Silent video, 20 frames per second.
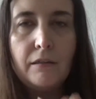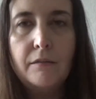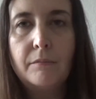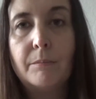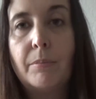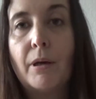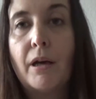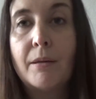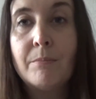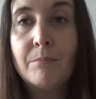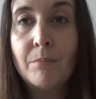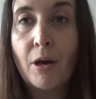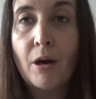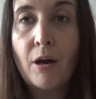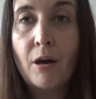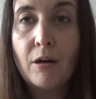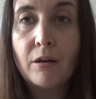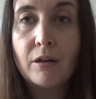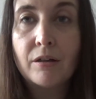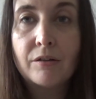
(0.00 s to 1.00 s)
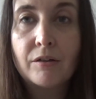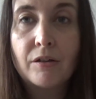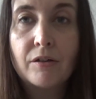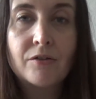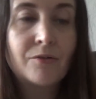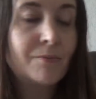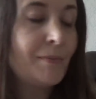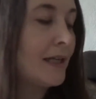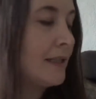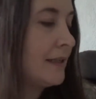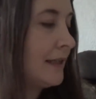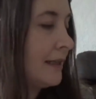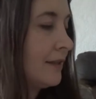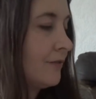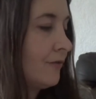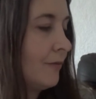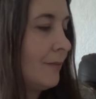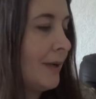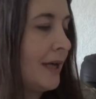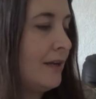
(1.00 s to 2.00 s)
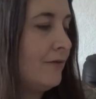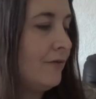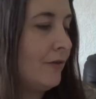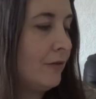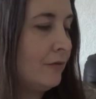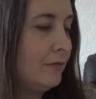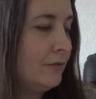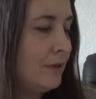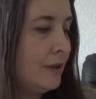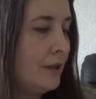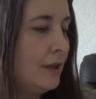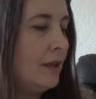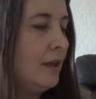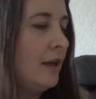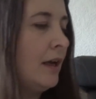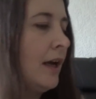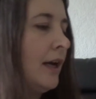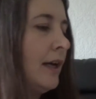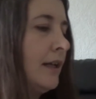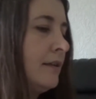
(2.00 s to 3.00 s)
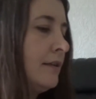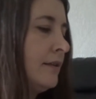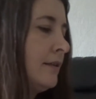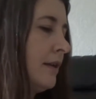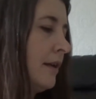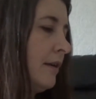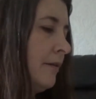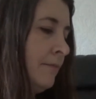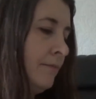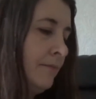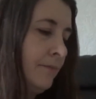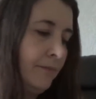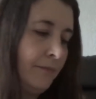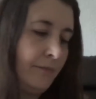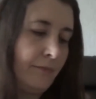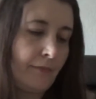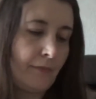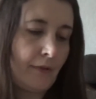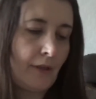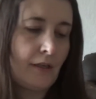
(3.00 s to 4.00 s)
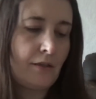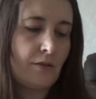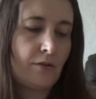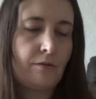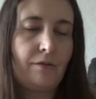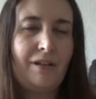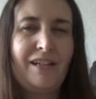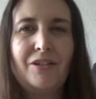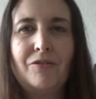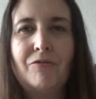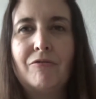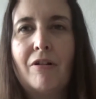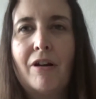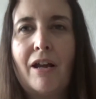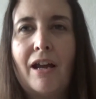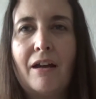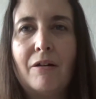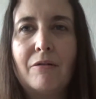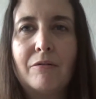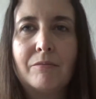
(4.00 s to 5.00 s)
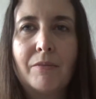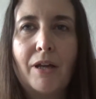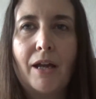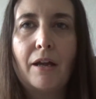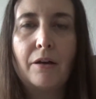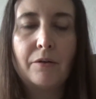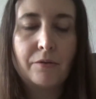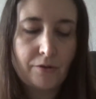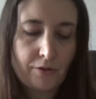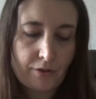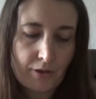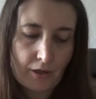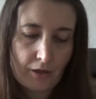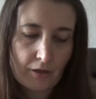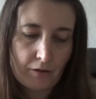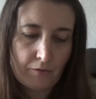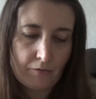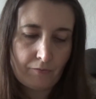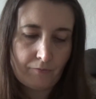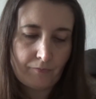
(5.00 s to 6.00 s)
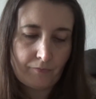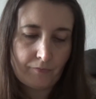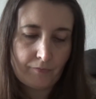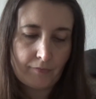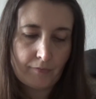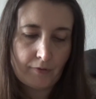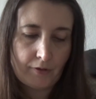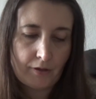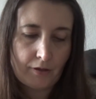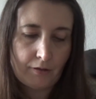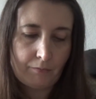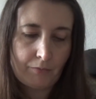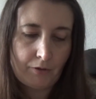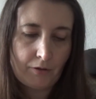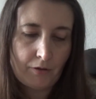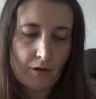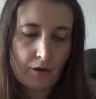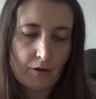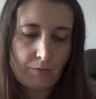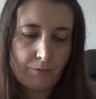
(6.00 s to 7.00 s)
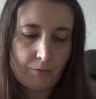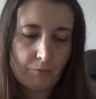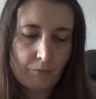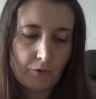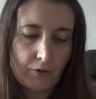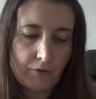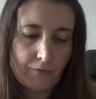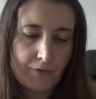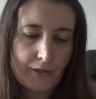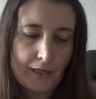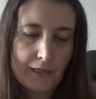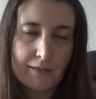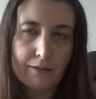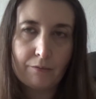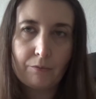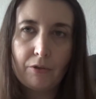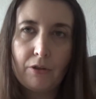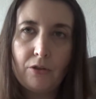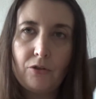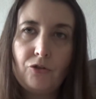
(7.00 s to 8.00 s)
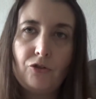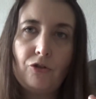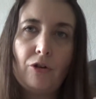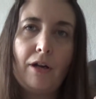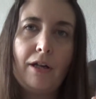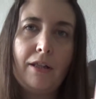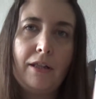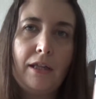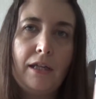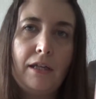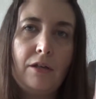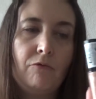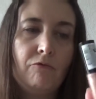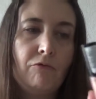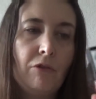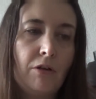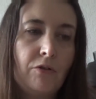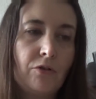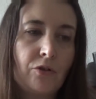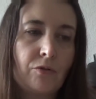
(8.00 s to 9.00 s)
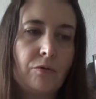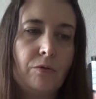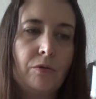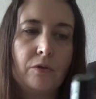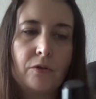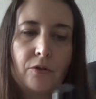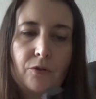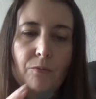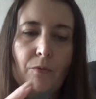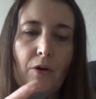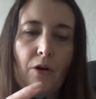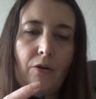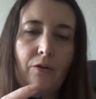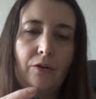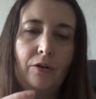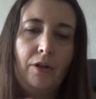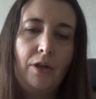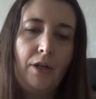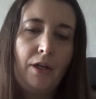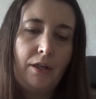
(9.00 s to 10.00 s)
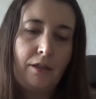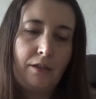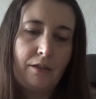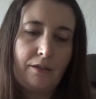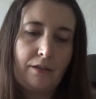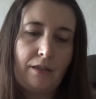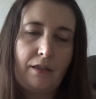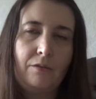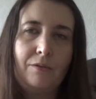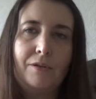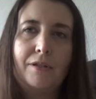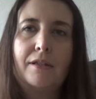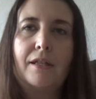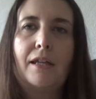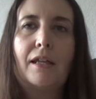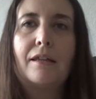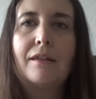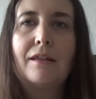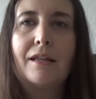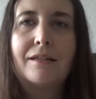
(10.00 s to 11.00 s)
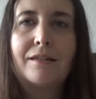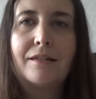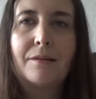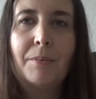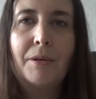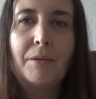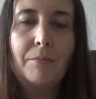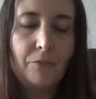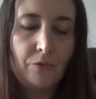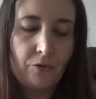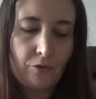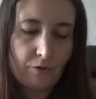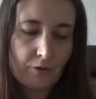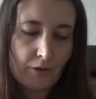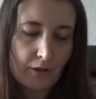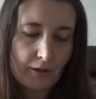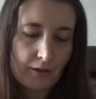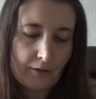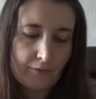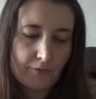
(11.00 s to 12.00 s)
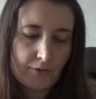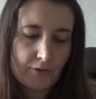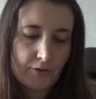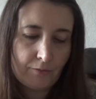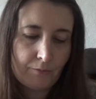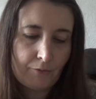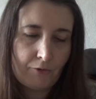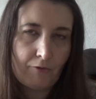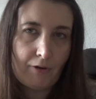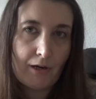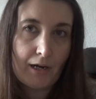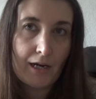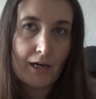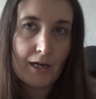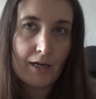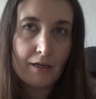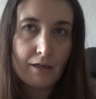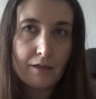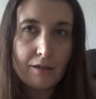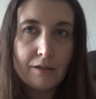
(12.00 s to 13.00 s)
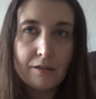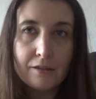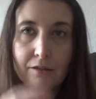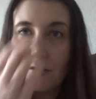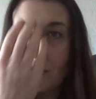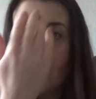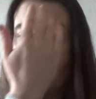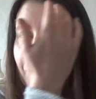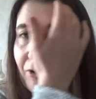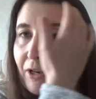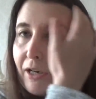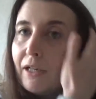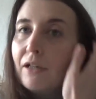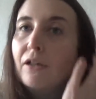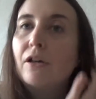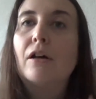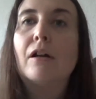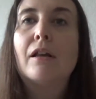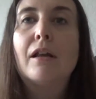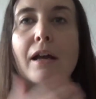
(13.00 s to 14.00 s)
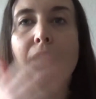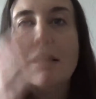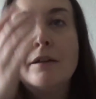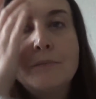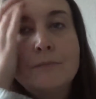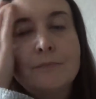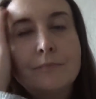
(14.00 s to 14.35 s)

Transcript: by Mark Cosmetics from Avon, and it's run out now, so I'm going to open one of these. I'm going to try the Rose Quartz one, because I always think that's a bit more kind of summery spring colour.